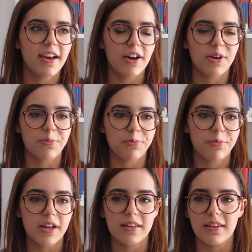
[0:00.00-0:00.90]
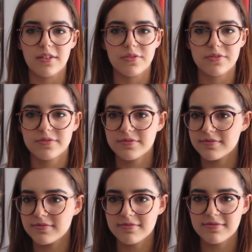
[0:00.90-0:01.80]
I love
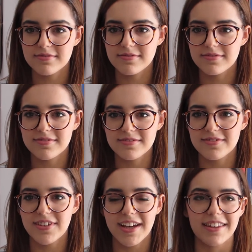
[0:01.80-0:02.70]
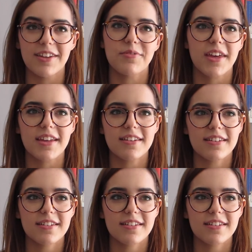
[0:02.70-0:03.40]
that,